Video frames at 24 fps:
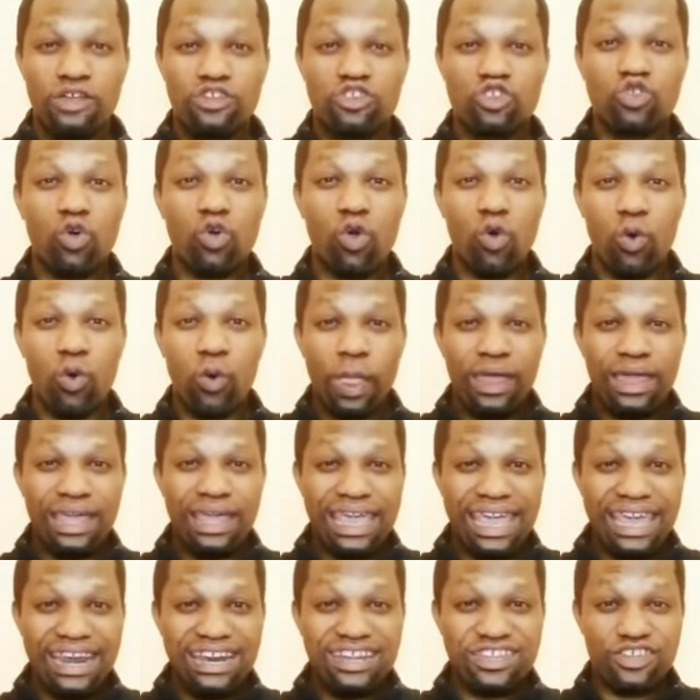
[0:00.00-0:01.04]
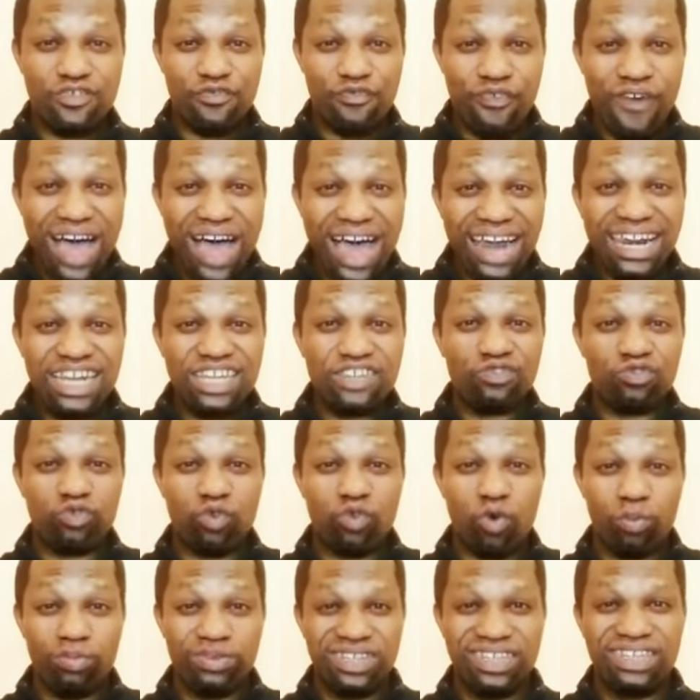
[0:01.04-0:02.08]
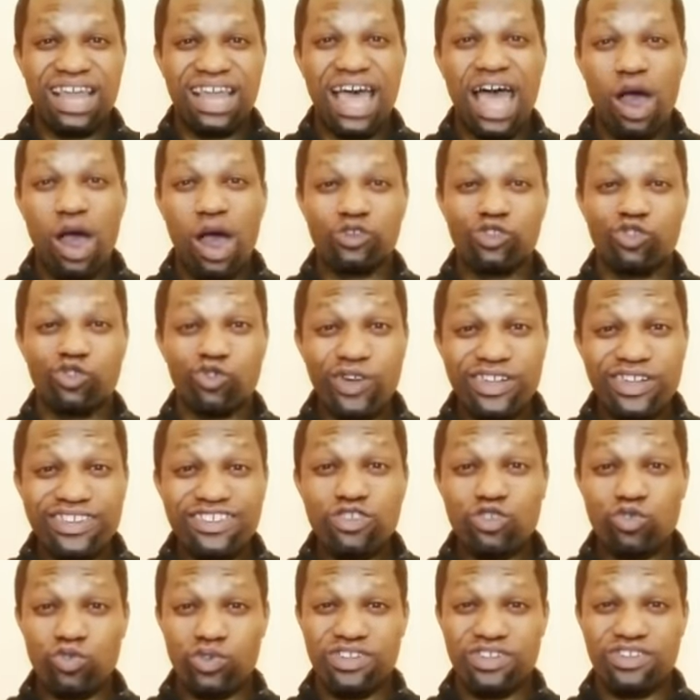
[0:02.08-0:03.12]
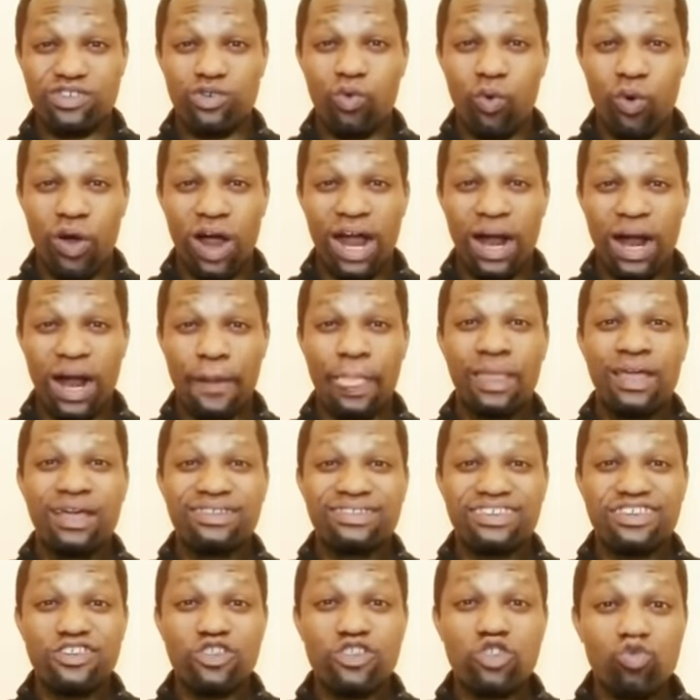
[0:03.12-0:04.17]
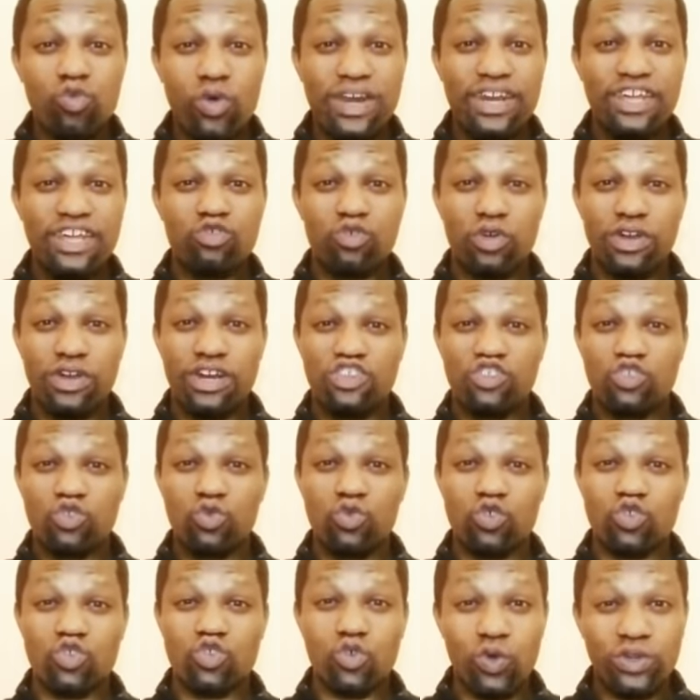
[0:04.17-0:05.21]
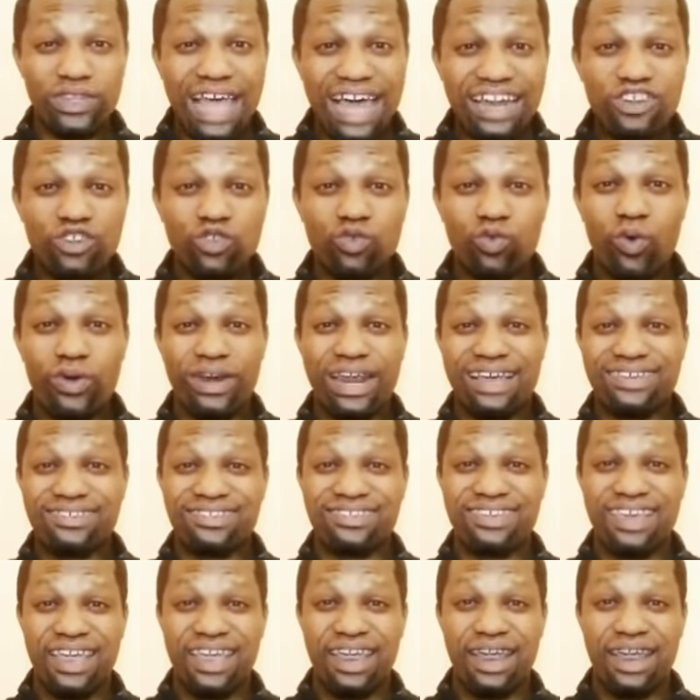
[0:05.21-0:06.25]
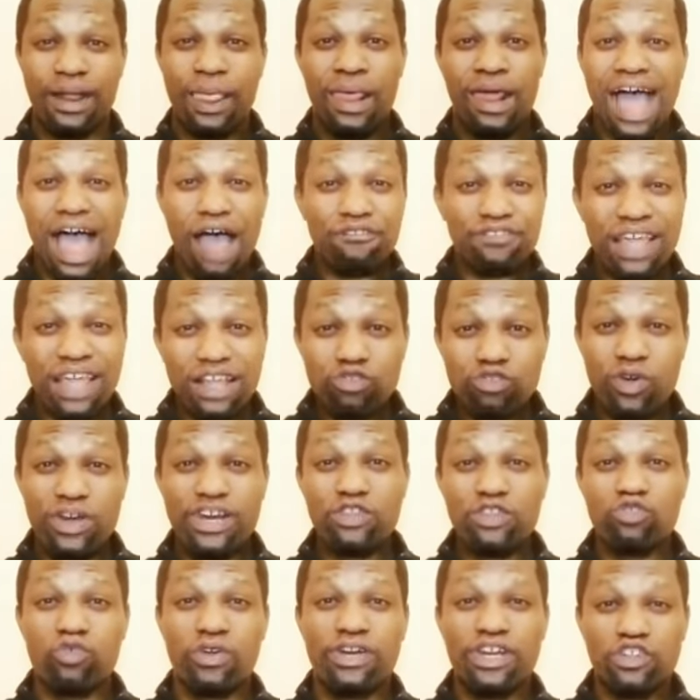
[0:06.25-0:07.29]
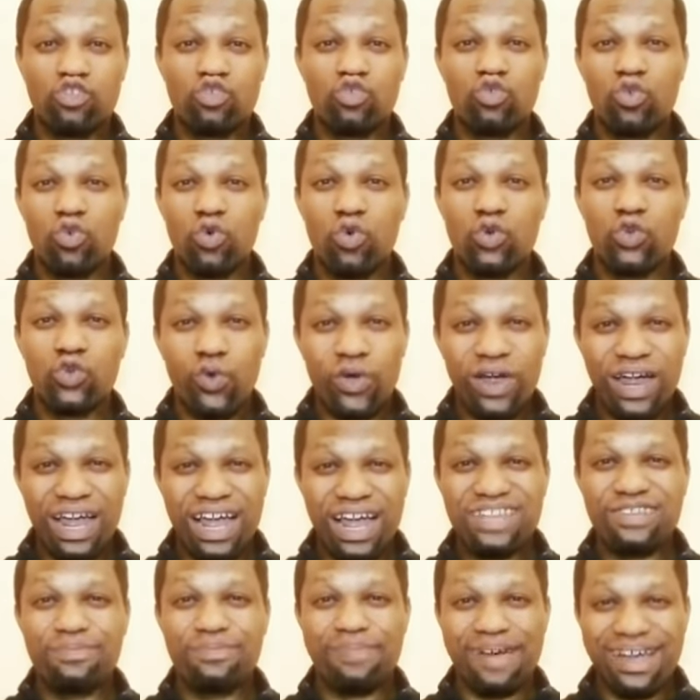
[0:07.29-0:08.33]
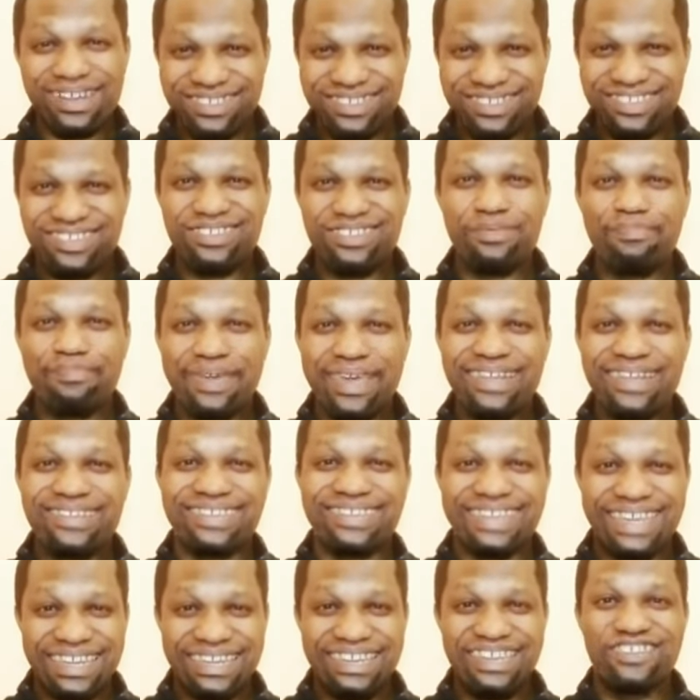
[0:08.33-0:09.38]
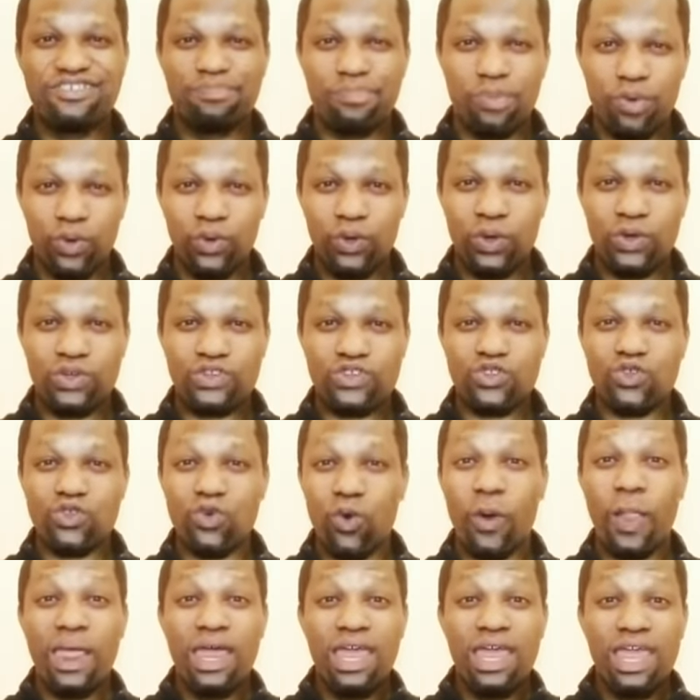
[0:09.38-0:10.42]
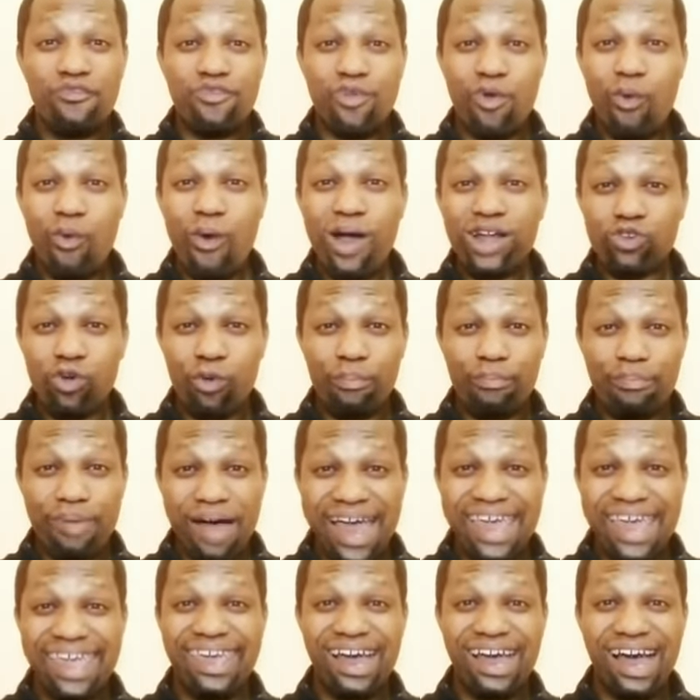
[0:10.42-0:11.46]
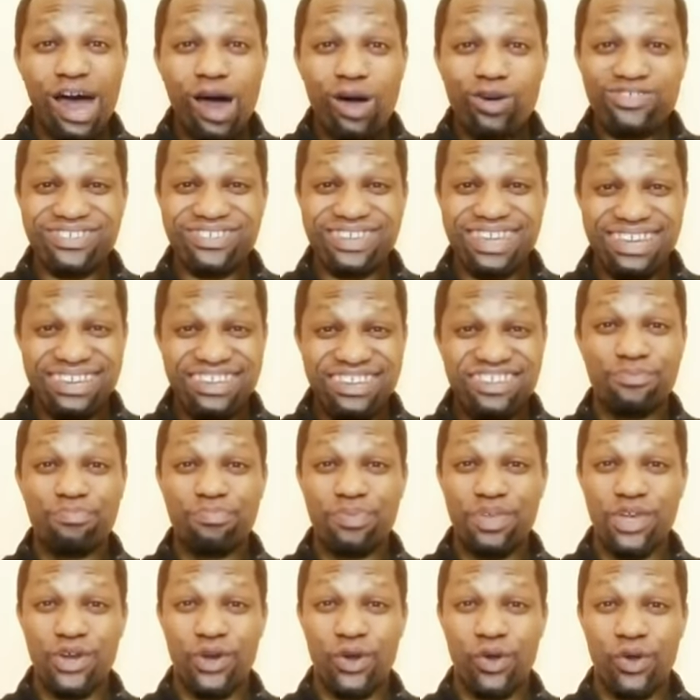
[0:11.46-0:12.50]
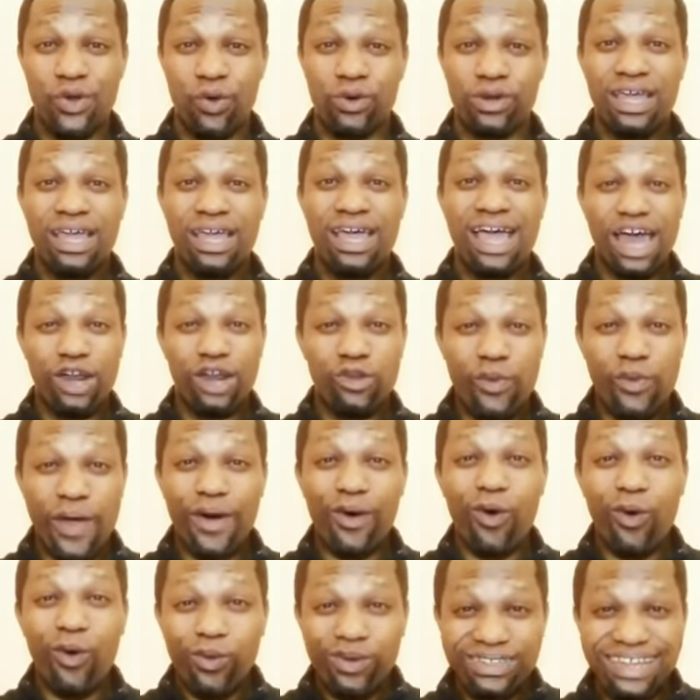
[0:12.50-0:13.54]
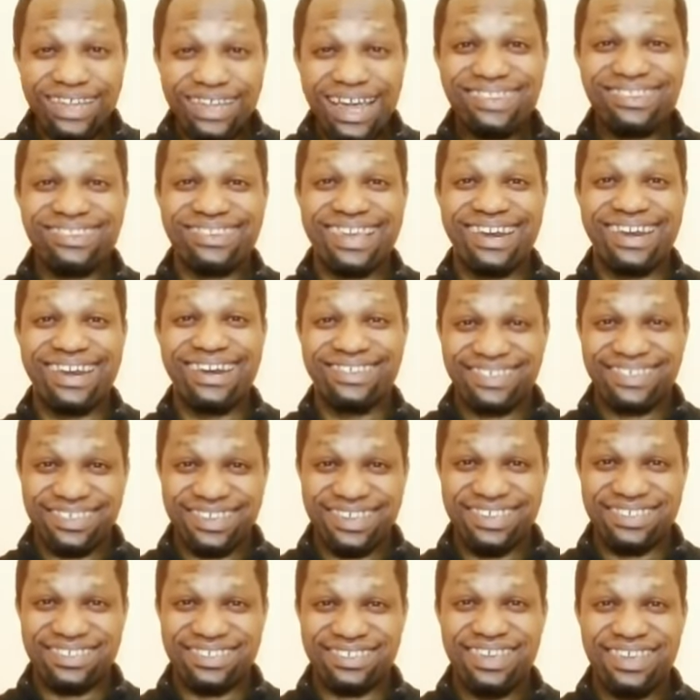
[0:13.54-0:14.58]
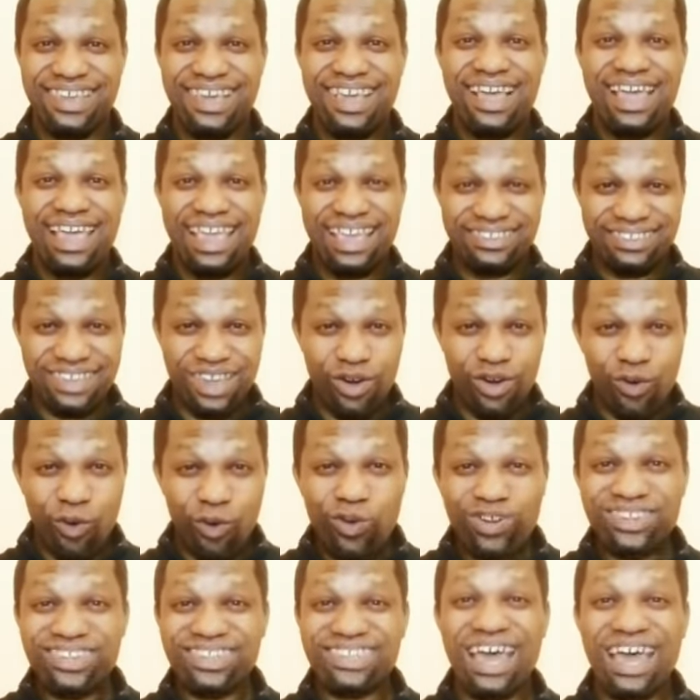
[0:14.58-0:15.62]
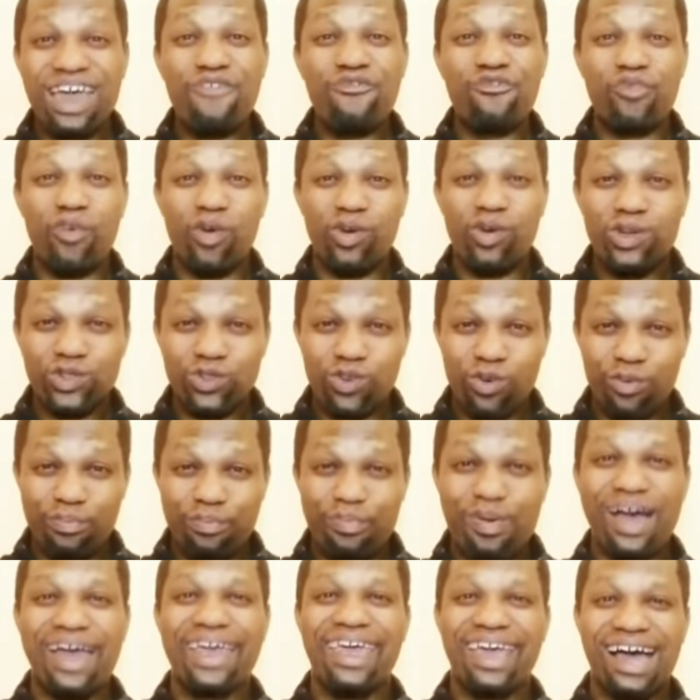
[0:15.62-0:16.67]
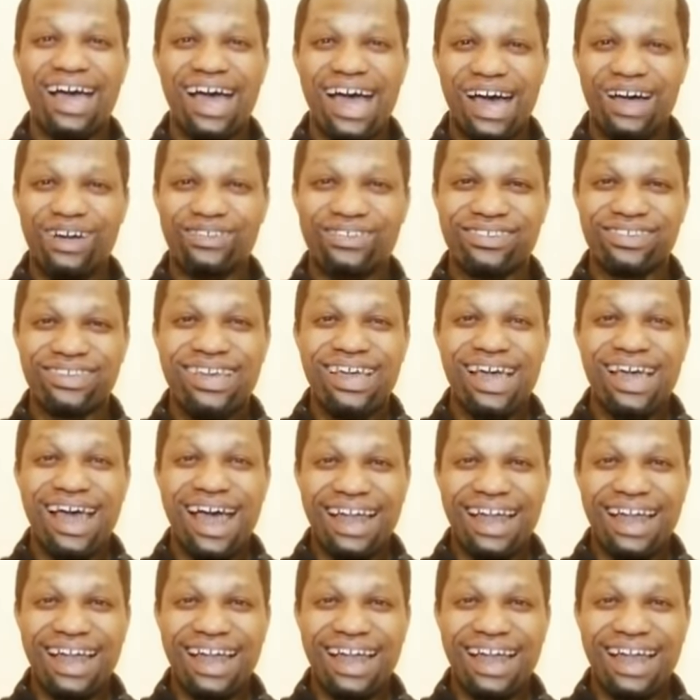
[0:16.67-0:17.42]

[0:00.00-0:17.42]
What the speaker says: So it is valid from now, 2021, in 2022. So that is what they are saying. After 2022, you can't participate in this bonus. So if you want to buy a house in this period and you are under 36, it's a good time for you to buy a house.